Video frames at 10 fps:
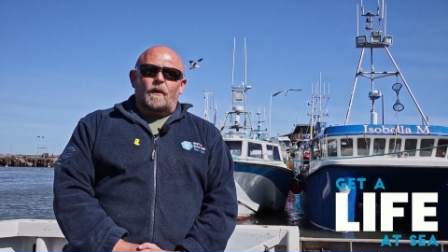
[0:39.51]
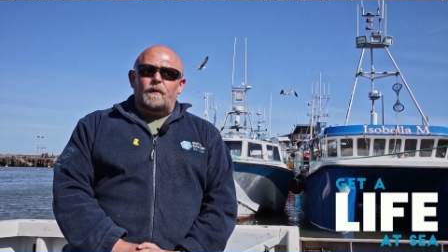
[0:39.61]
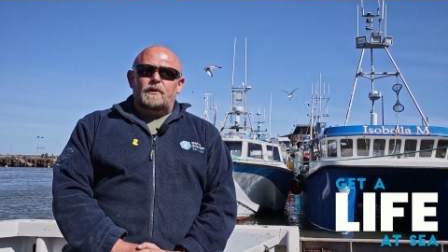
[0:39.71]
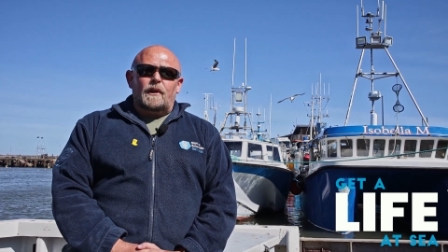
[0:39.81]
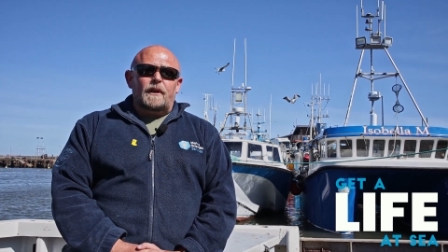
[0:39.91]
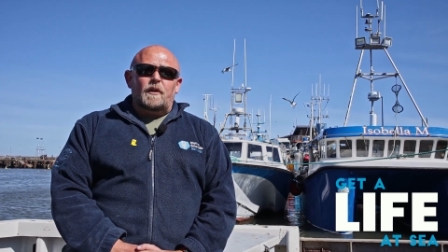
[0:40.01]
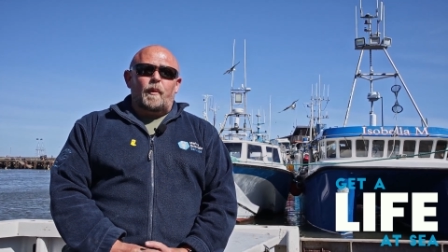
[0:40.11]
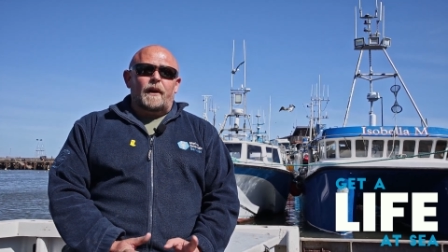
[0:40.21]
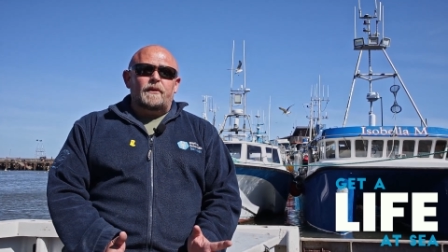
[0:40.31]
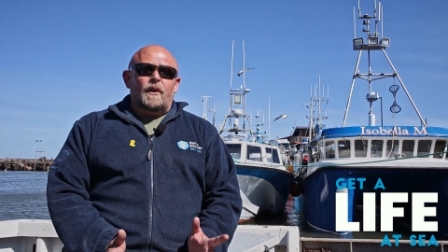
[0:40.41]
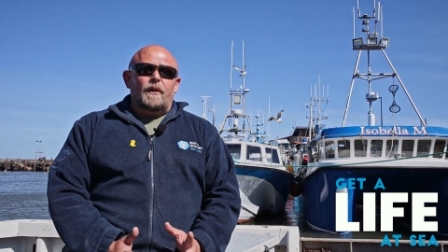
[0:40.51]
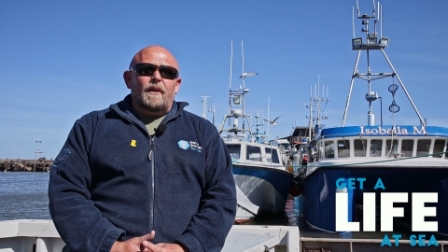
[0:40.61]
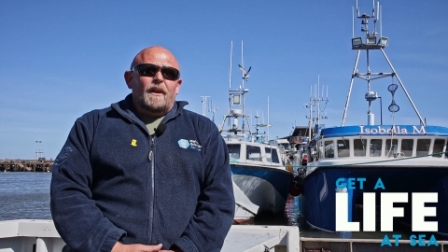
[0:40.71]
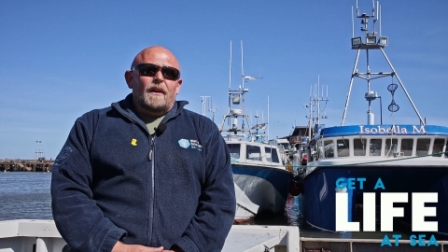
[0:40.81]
obviously depending on